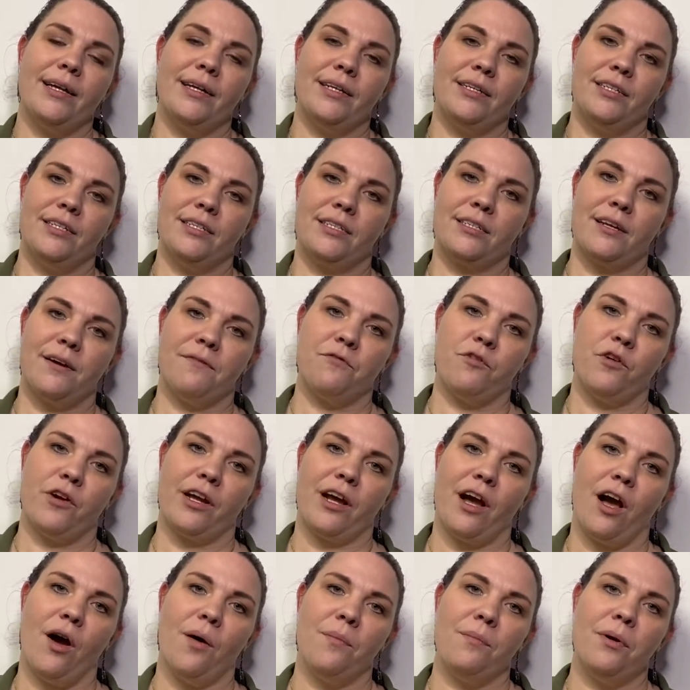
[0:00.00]
discovering
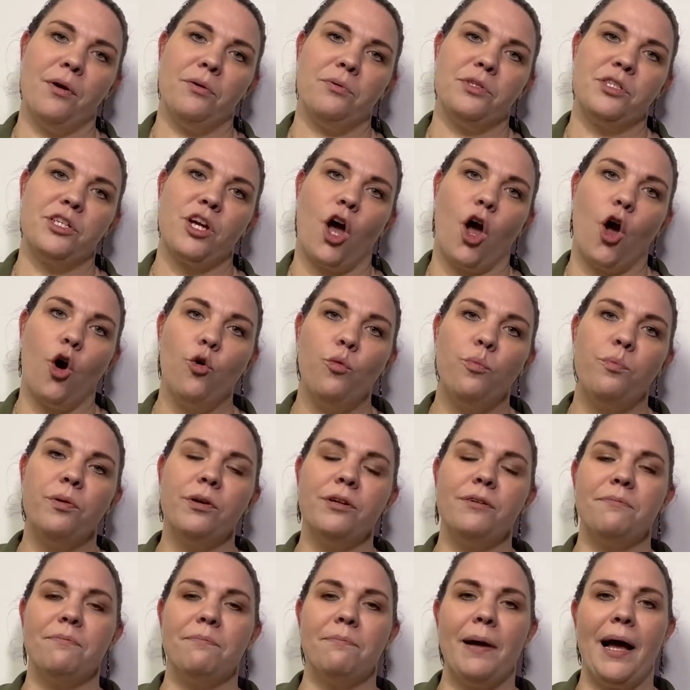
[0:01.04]
our most
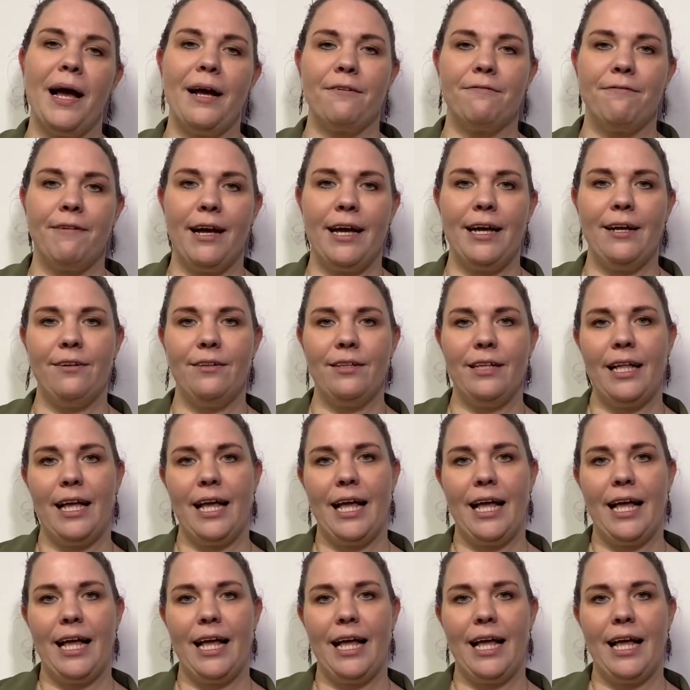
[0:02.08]
open back vowel